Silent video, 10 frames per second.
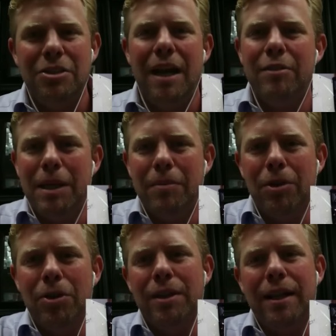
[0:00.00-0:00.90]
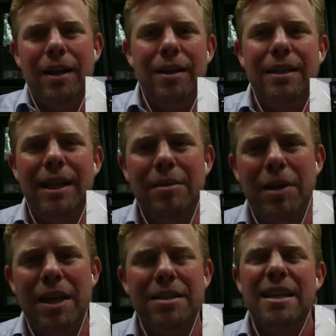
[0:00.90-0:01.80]
You have to be able to look at that on a daily
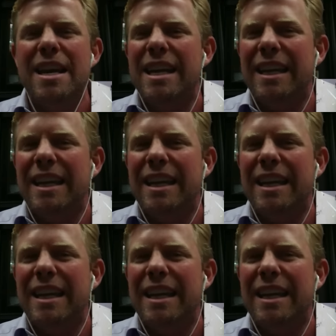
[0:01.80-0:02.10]
basis,